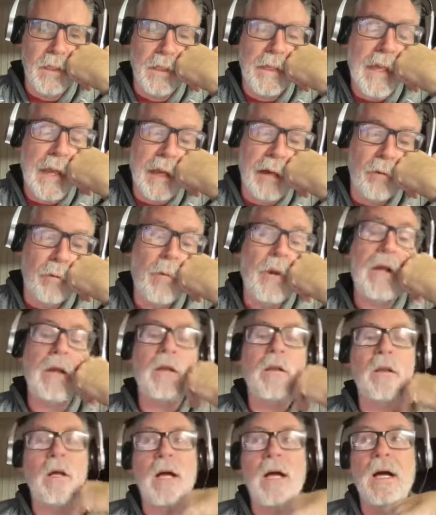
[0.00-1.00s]
Yeah,
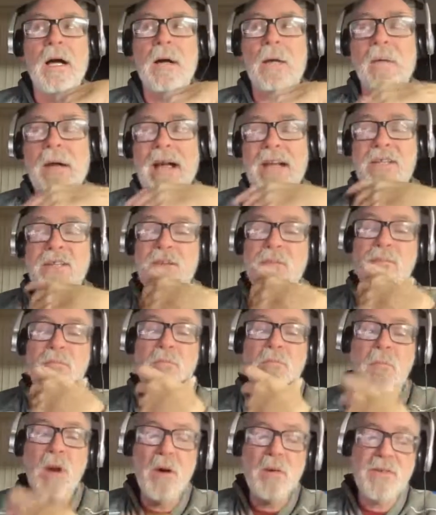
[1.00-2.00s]
well, actually,
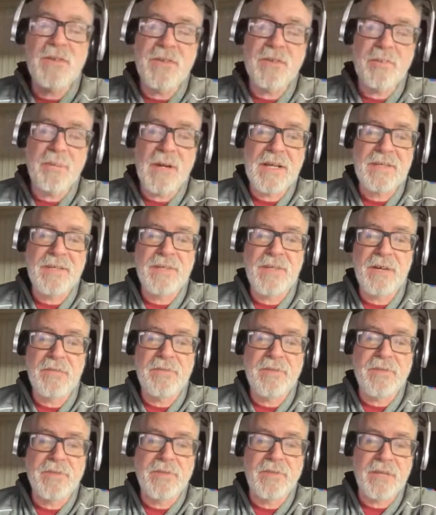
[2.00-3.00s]
most of my
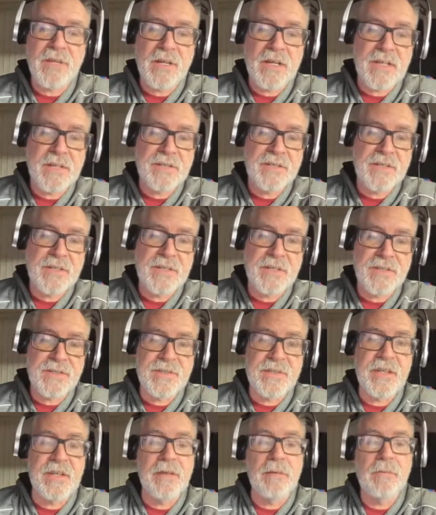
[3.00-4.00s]
stuff is
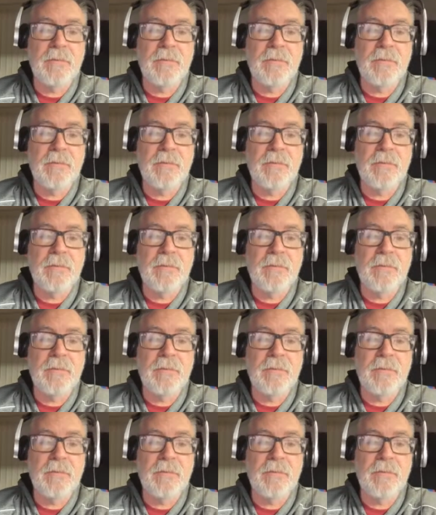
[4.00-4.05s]
CNC.